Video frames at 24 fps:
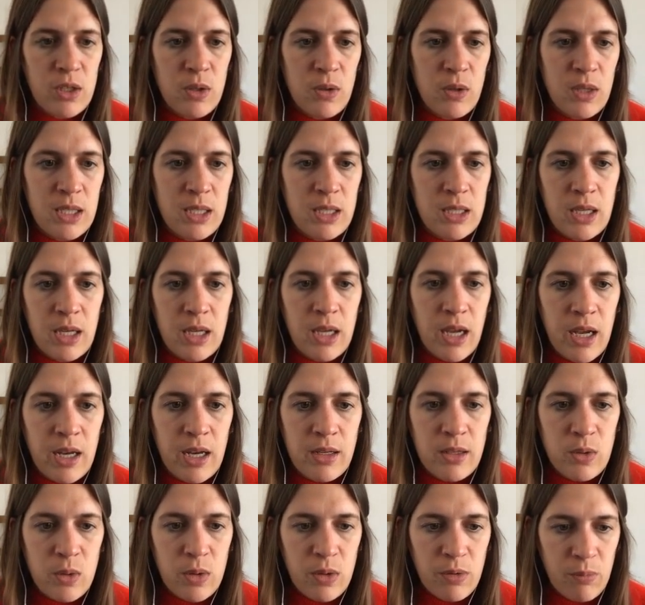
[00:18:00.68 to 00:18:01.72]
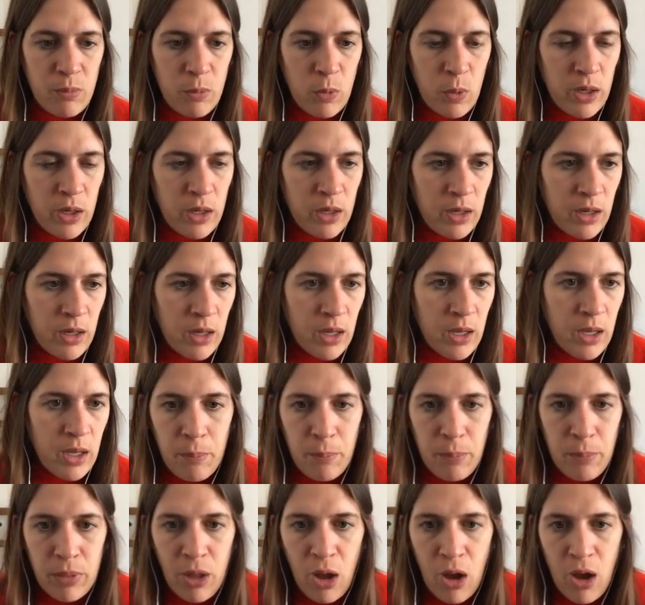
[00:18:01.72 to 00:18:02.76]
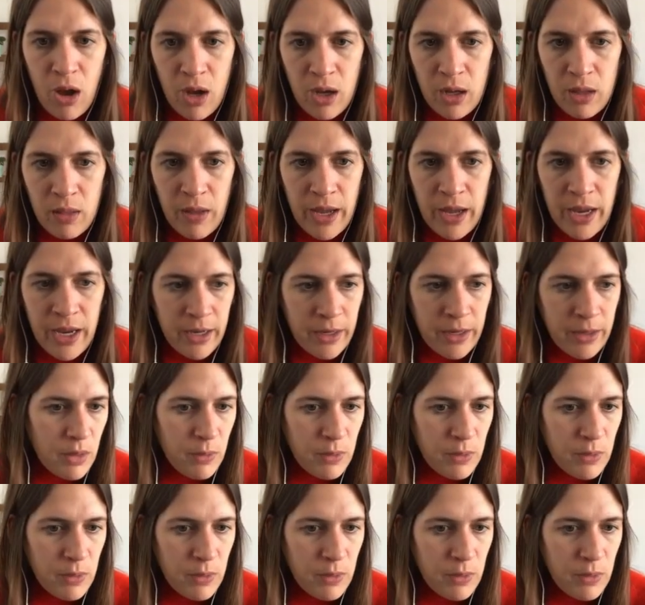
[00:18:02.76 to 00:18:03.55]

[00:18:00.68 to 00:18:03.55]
So this is, again, sort of more blog-like.